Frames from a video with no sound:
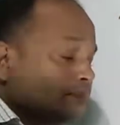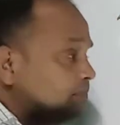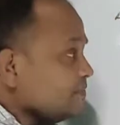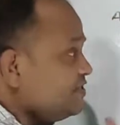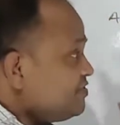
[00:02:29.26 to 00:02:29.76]

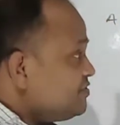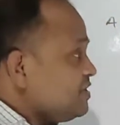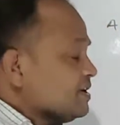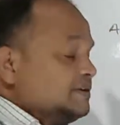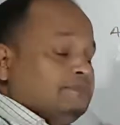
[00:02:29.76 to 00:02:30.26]
This is
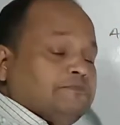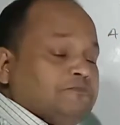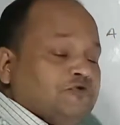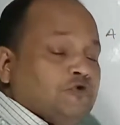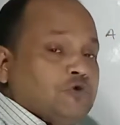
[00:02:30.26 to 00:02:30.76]
the
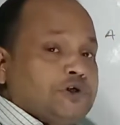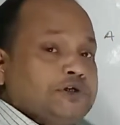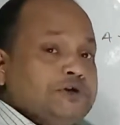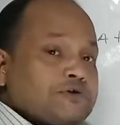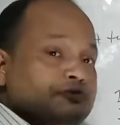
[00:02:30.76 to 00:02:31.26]
force
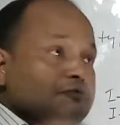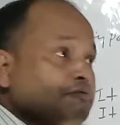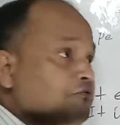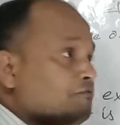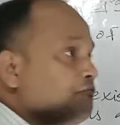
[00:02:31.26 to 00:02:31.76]

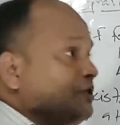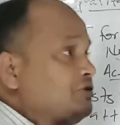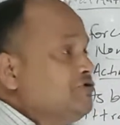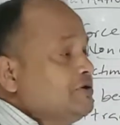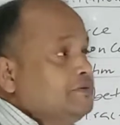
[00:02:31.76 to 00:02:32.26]

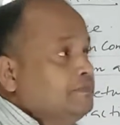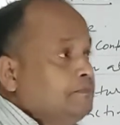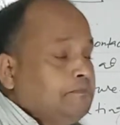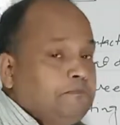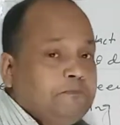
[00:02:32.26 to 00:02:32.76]
which
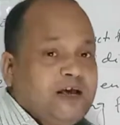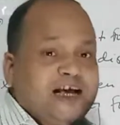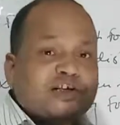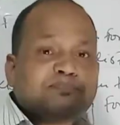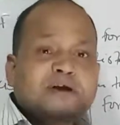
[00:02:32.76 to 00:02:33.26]

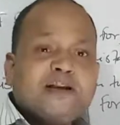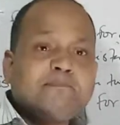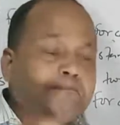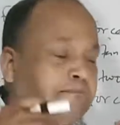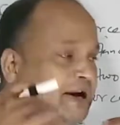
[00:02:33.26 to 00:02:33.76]
has
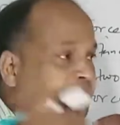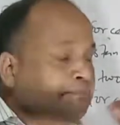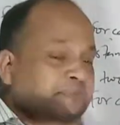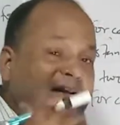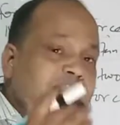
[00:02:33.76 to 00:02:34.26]
made
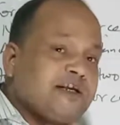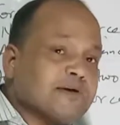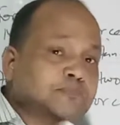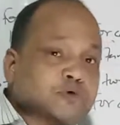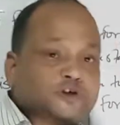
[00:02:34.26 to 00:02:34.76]
many
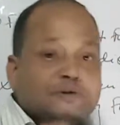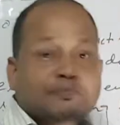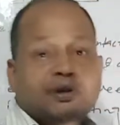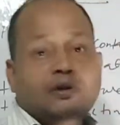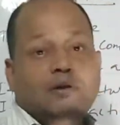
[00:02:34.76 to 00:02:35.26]
things
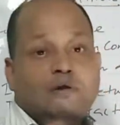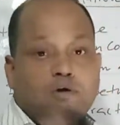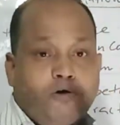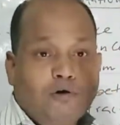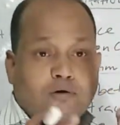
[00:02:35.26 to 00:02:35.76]
possible
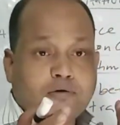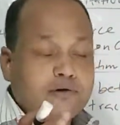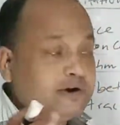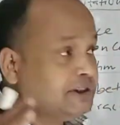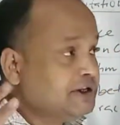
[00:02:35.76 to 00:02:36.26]

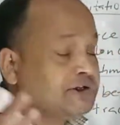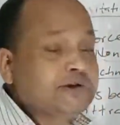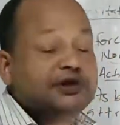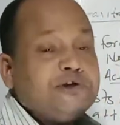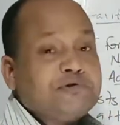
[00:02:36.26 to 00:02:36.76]
in this
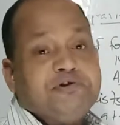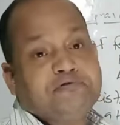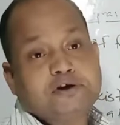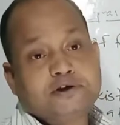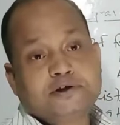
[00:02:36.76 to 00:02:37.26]

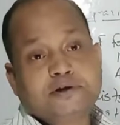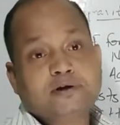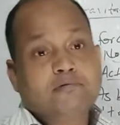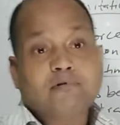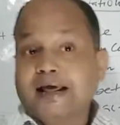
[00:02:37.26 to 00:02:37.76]
universe,
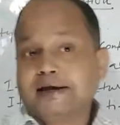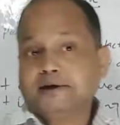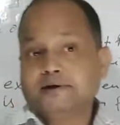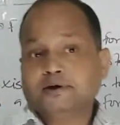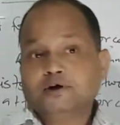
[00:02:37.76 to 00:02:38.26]
like
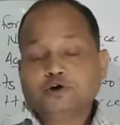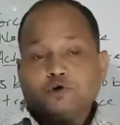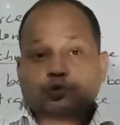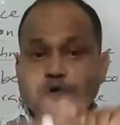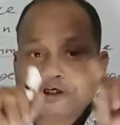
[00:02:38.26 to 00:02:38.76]

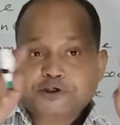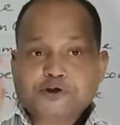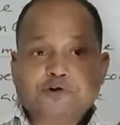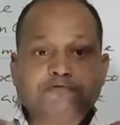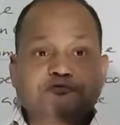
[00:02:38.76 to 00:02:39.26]
rotation
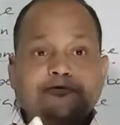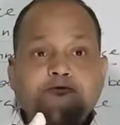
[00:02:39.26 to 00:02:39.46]
of